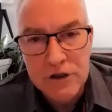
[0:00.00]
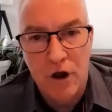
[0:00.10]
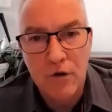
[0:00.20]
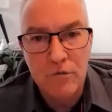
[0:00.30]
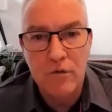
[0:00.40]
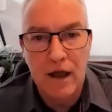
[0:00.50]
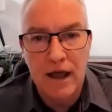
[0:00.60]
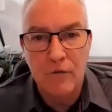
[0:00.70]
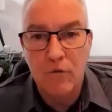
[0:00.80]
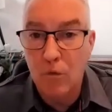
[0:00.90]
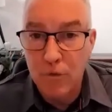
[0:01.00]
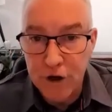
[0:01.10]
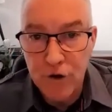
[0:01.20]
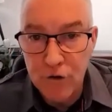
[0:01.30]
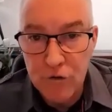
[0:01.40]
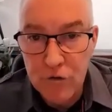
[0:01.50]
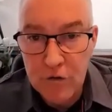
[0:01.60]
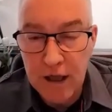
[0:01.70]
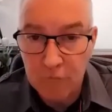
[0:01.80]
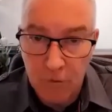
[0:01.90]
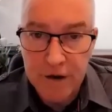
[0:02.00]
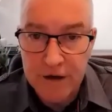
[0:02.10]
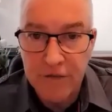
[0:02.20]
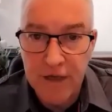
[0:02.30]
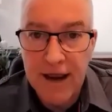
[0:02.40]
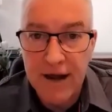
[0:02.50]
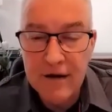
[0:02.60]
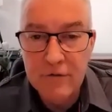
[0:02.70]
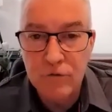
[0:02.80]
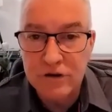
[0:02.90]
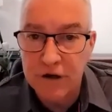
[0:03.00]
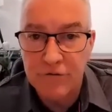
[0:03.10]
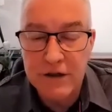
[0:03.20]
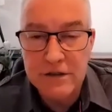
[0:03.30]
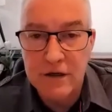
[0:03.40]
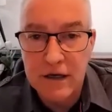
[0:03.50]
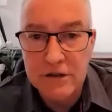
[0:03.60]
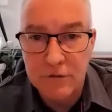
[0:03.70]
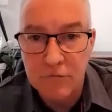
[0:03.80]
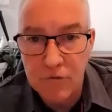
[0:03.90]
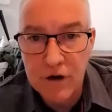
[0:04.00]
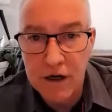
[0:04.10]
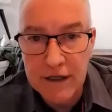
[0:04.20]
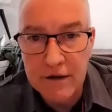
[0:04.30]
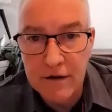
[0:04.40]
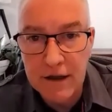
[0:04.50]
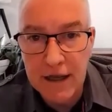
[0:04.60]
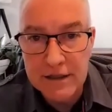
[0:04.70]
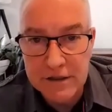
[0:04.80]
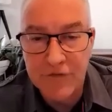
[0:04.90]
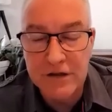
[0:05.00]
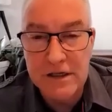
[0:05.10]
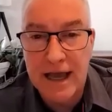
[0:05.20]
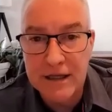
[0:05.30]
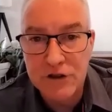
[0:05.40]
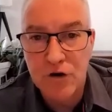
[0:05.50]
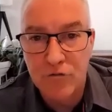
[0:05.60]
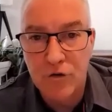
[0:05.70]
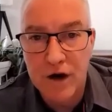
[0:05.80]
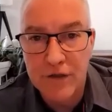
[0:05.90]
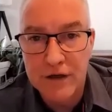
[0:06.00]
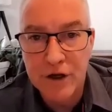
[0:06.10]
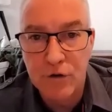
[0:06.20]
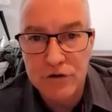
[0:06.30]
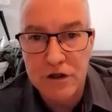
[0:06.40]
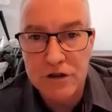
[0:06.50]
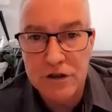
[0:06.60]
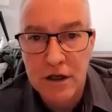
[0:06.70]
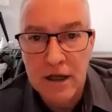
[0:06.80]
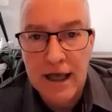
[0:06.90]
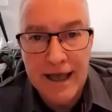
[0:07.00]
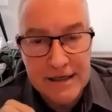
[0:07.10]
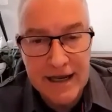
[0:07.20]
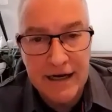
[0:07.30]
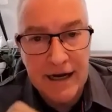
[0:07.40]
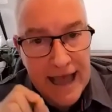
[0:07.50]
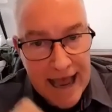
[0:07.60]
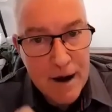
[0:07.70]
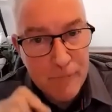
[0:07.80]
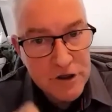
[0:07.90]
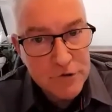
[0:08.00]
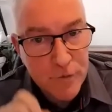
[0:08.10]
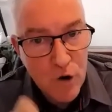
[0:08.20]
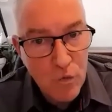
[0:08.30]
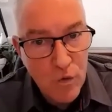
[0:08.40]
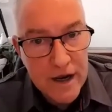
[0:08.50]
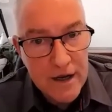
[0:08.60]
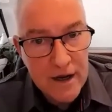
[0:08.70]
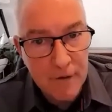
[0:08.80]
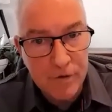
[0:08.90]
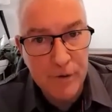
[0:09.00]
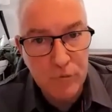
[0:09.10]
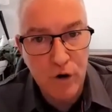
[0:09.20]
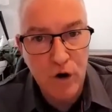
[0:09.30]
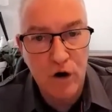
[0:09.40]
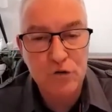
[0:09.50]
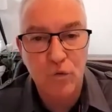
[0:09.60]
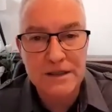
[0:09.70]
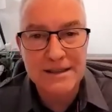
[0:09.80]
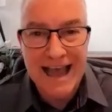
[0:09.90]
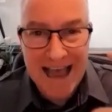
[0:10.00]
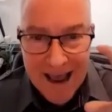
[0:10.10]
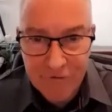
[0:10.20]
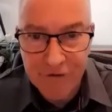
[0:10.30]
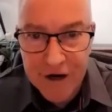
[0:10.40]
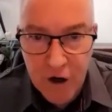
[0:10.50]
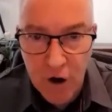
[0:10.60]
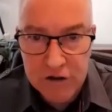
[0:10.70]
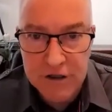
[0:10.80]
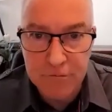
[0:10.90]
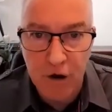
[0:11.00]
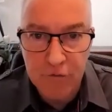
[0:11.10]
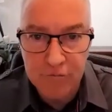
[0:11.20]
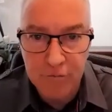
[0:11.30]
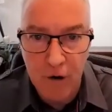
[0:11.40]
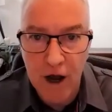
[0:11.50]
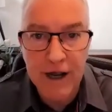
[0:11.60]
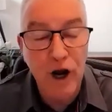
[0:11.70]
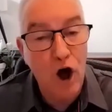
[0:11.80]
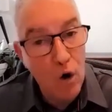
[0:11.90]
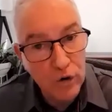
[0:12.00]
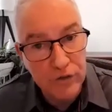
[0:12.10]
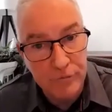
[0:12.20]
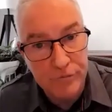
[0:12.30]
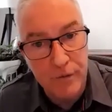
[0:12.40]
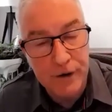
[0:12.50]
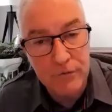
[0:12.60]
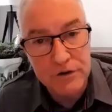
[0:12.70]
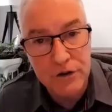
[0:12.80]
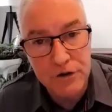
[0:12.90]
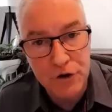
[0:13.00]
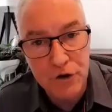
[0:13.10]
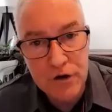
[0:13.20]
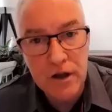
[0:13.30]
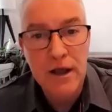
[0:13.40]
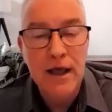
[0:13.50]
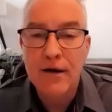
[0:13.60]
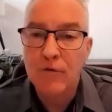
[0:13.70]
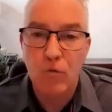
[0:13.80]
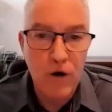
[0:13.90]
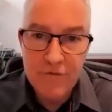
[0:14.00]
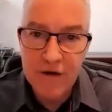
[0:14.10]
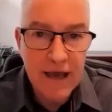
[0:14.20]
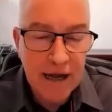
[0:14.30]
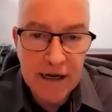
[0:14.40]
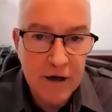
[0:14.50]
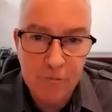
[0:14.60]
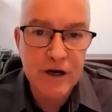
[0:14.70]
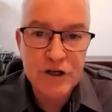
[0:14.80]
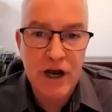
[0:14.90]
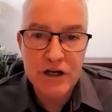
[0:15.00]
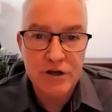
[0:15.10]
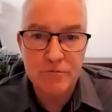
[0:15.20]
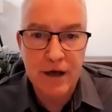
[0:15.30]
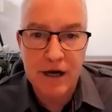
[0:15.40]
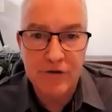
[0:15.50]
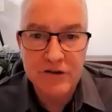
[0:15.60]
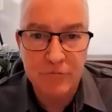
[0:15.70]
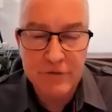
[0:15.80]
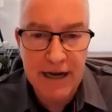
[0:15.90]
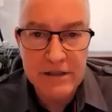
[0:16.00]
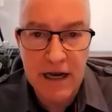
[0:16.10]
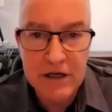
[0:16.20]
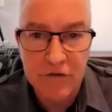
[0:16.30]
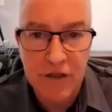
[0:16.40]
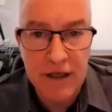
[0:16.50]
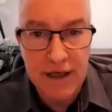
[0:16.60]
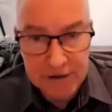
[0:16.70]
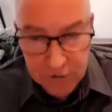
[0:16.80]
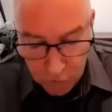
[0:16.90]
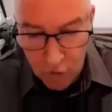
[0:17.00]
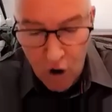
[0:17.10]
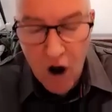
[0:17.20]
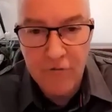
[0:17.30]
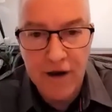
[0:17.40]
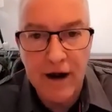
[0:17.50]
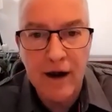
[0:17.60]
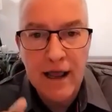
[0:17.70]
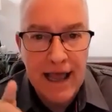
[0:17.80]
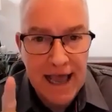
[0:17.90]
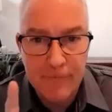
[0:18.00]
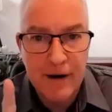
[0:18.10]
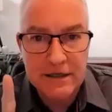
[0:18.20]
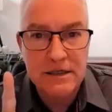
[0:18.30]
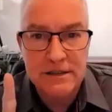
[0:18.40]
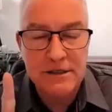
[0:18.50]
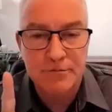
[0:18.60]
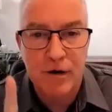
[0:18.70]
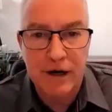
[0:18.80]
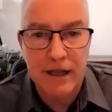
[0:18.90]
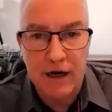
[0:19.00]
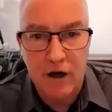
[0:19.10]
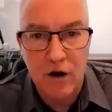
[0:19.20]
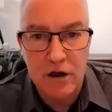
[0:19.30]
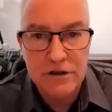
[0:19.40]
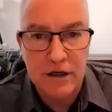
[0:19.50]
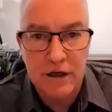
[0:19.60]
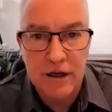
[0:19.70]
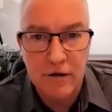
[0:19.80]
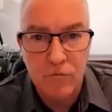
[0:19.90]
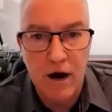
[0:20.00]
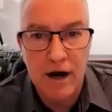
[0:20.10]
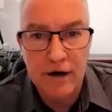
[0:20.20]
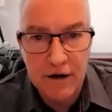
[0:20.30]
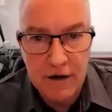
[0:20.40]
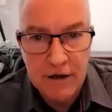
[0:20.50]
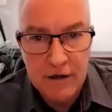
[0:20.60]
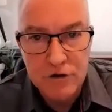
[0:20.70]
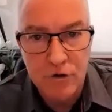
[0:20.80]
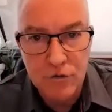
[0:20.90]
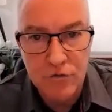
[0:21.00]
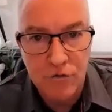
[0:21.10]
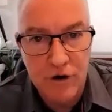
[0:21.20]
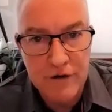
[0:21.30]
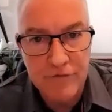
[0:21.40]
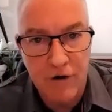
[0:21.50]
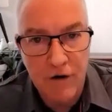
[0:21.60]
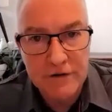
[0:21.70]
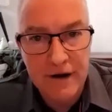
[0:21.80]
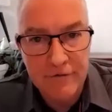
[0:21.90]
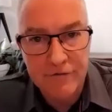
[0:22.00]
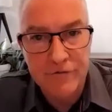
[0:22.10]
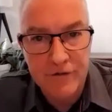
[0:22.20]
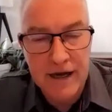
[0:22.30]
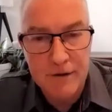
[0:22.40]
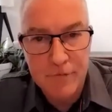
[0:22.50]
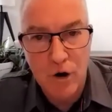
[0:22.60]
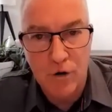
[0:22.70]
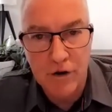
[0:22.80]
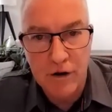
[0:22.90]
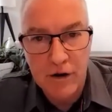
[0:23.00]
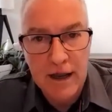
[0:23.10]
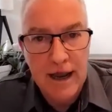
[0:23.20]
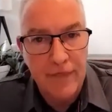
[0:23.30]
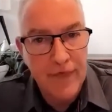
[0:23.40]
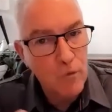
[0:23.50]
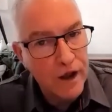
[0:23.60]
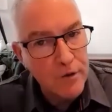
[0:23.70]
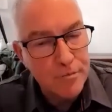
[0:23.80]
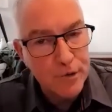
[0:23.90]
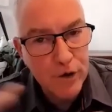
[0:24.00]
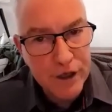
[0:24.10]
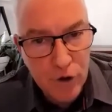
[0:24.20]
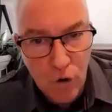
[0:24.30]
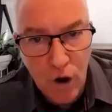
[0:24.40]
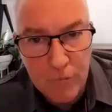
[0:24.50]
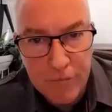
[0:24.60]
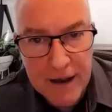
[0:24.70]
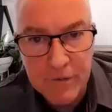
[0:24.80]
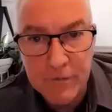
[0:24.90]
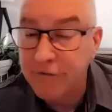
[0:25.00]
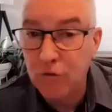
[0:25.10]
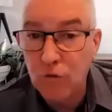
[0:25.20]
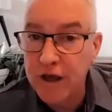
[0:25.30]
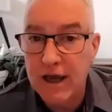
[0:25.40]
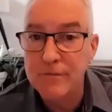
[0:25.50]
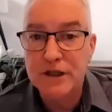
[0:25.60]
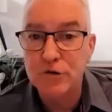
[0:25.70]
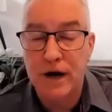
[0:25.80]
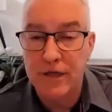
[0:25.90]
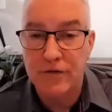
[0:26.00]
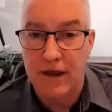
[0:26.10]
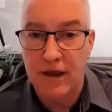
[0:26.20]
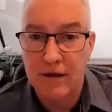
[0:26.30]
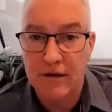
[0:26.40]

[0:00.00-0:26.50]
So what we do and what we did then was invested in some really sophisticated software that tells us exactly how much per week a property would cost once every cost in both buying and holding the property was concerned, weaving in any depreciation benefits from taxation that you get to arrive at. How much is this property going to cost in year 1, 2, 3, 5, 10, 15 and beyond? And that way you're building it all on paper before you commit to anything.